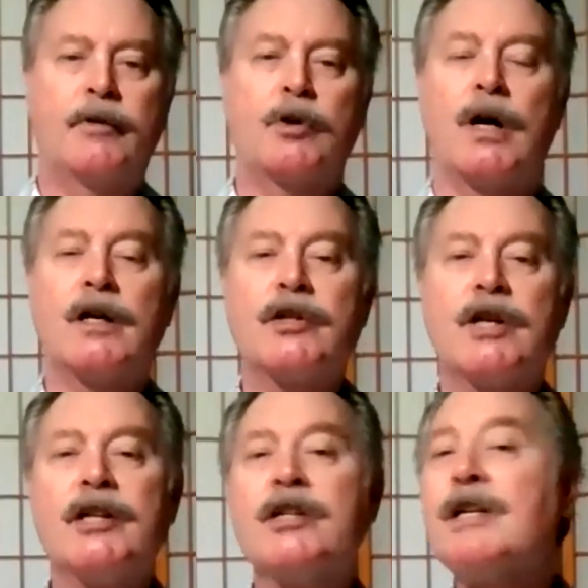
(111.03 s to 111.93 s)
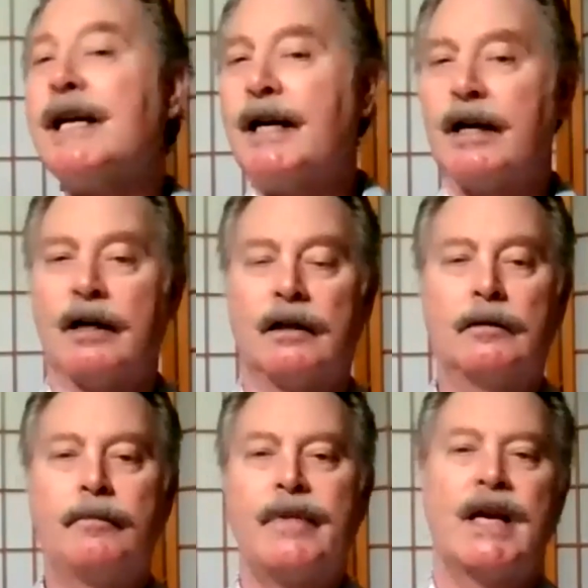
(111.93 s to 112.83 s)
So our discussion
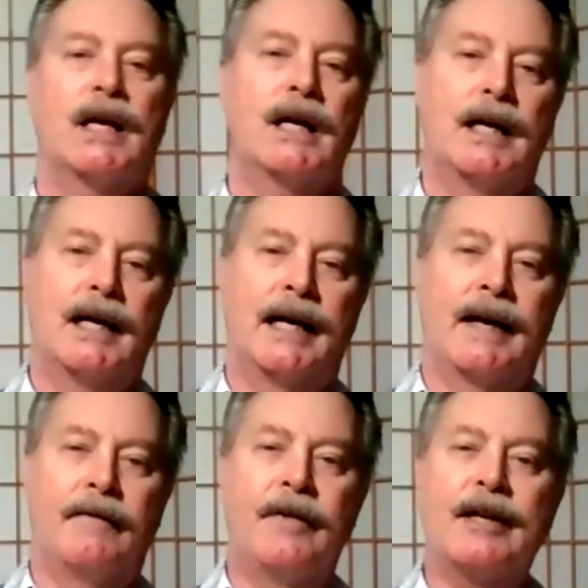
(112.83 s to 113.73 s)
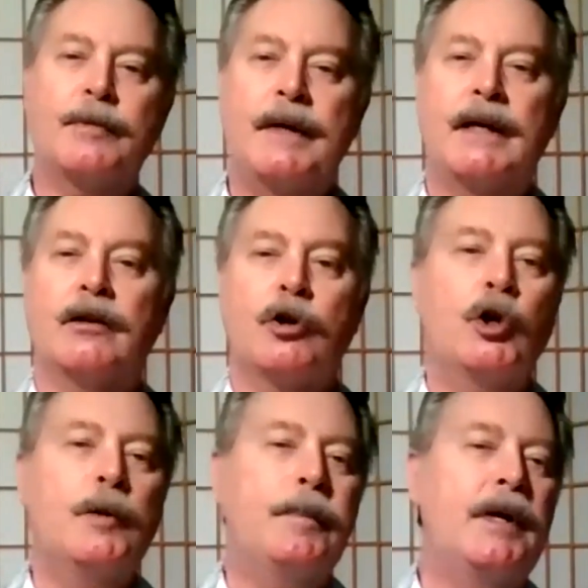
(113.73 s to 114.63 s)
here, an investment
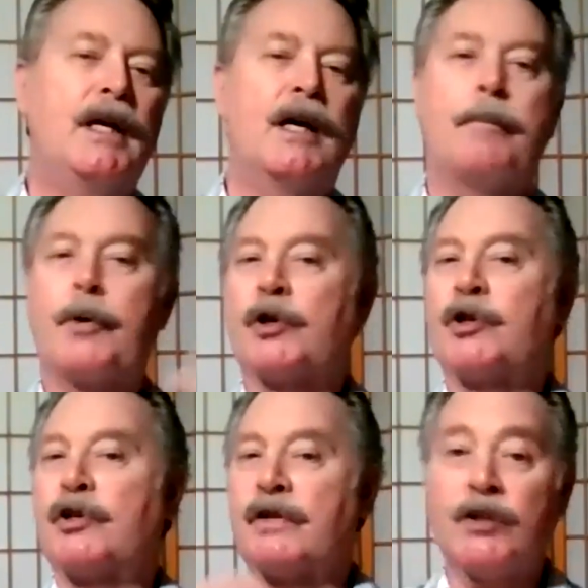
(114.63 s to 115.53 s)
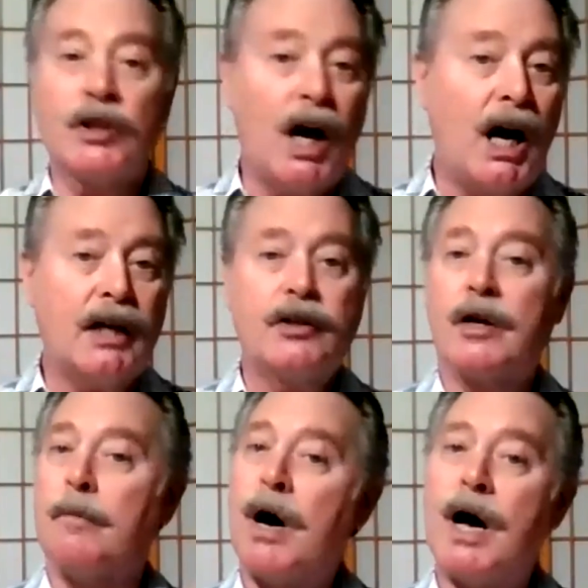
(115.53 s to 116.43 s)
could be a purchase of stocks,
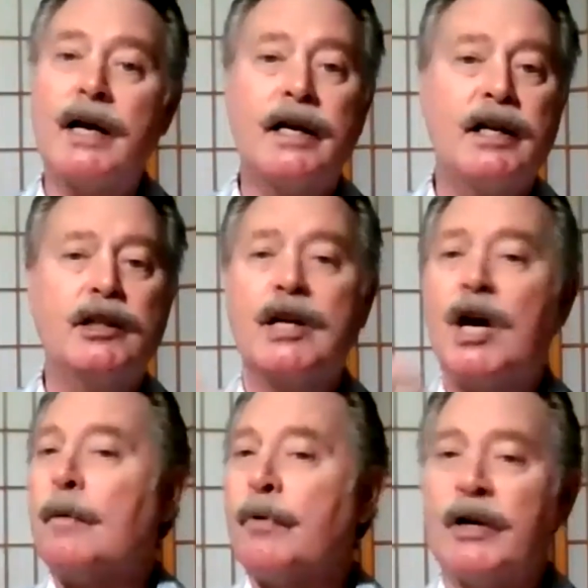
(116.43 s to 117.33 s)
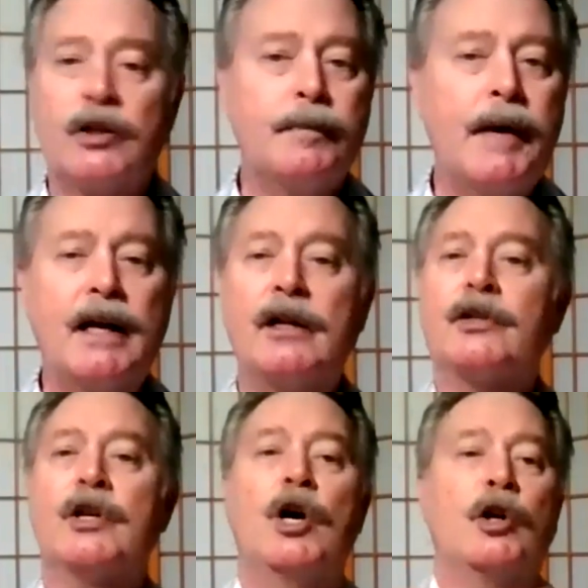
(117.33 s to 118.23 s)
commodities, precious
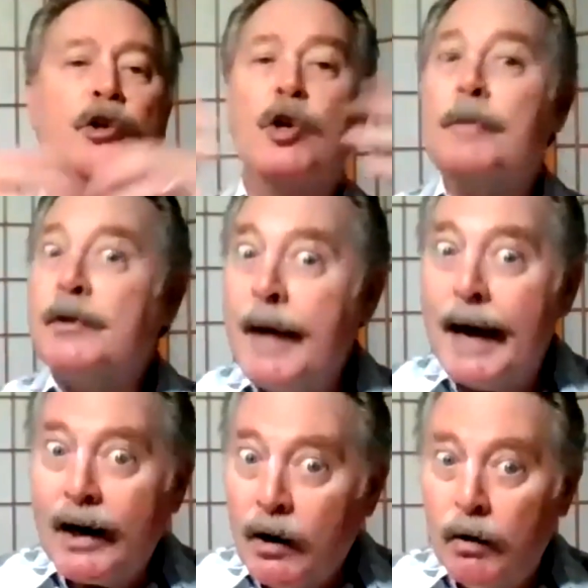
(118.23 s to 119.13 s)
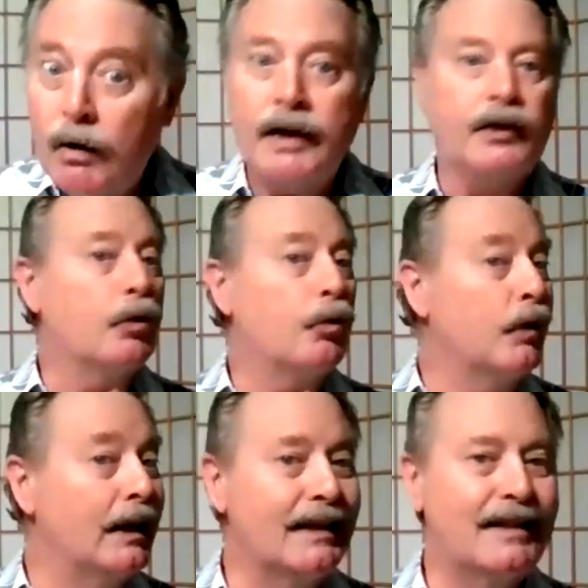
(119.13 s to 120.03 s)
metals, numismatic coins,
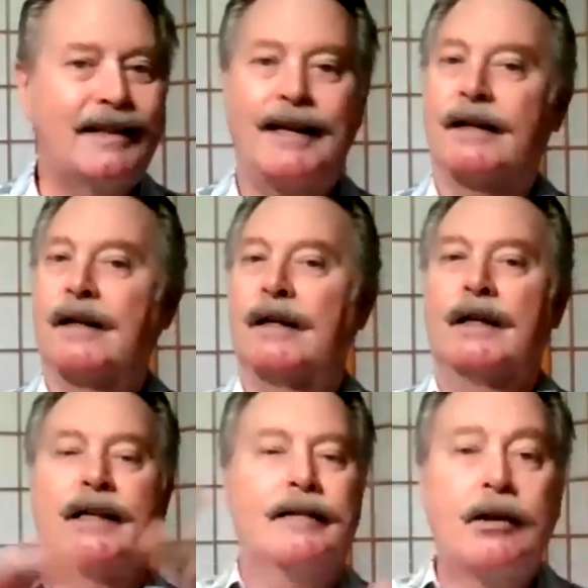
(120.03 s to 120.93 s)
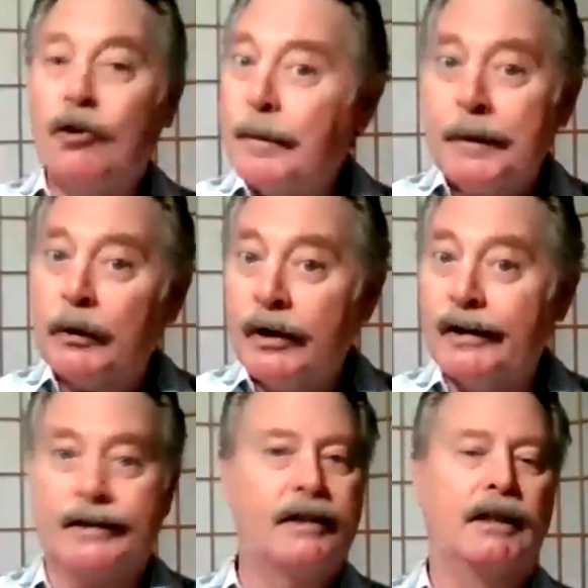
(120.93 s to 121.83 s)
real estate,
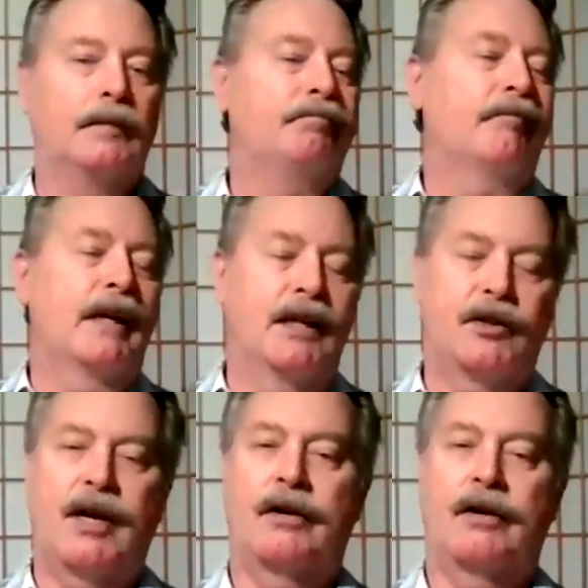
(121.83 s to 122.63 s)
cryptocurrency, et